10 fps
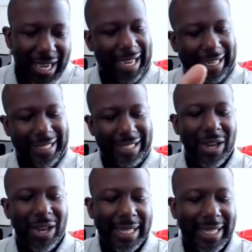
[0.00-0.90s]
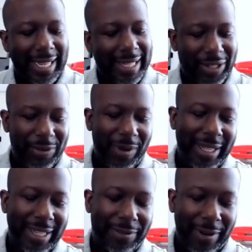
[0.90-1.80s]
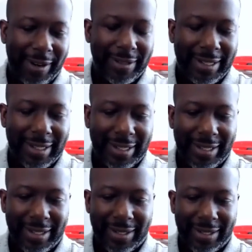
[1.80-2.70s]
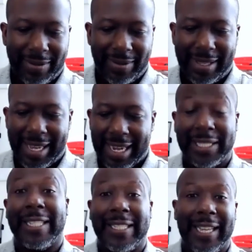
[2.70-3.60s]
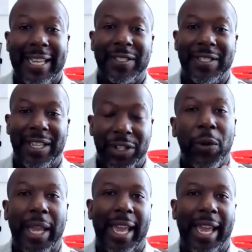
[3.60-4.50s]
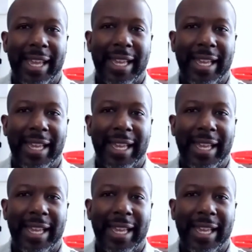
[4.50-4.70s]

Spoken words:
You know, I think this is one of these fragrances that I'm just going to say is just okay.